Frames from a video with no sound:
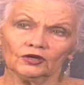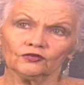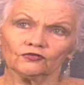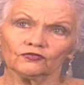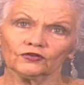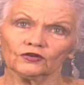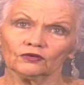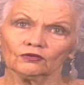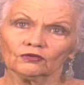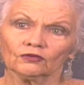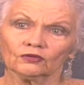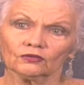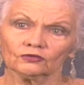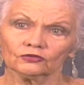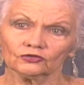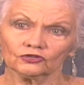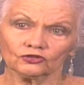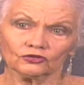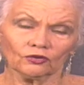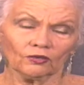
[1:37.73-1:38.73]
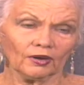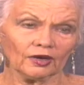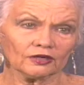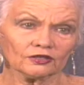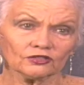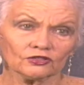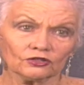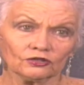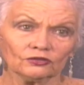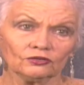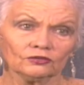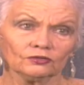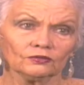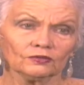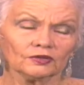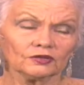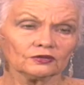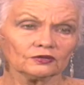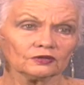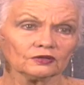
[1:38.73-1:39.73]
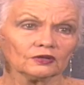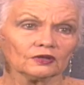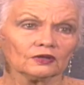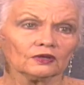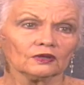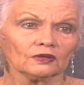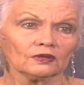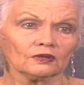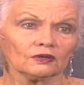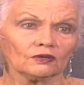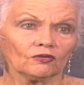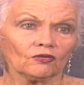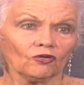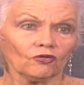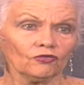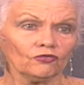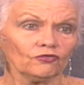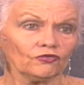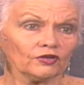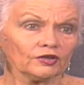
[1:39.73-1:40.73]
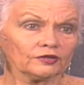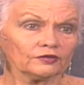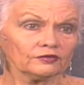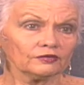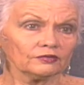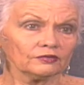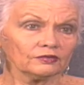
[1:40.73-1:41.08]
if it also has to do with COVID,